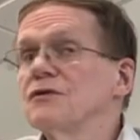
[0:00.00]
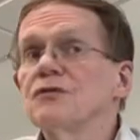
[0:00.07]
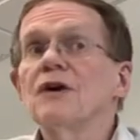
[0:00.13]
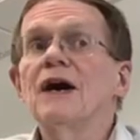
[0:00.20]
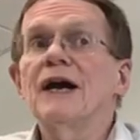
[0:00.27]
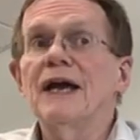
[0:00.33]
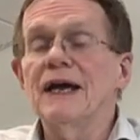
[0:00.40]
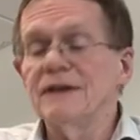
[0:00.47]

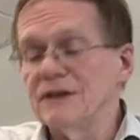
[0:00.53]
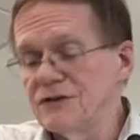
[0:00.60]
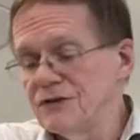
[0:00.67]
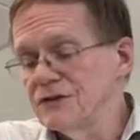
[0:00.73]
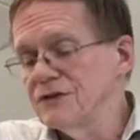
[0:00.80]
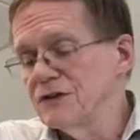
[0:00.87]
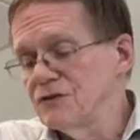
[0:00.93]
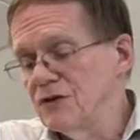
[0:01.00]
Triad, this
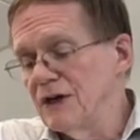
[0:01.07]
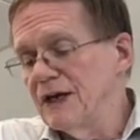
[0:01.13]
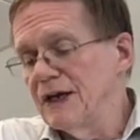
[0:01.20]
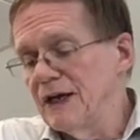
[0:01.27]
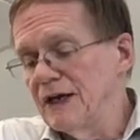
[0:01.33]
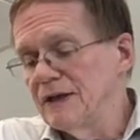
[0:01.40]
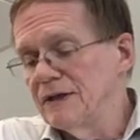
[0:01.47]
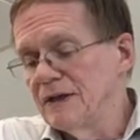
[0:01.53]
is a
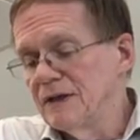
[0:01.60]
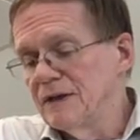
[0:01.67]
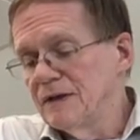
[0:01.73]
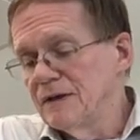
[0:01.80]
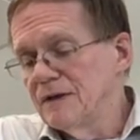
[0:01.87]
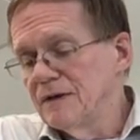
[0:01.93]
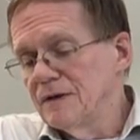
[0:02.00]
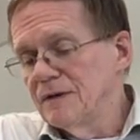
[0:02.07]
triad. I was
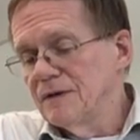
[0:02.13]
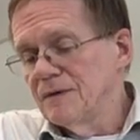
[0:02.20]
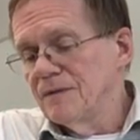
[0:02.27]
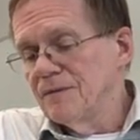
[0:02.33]
close.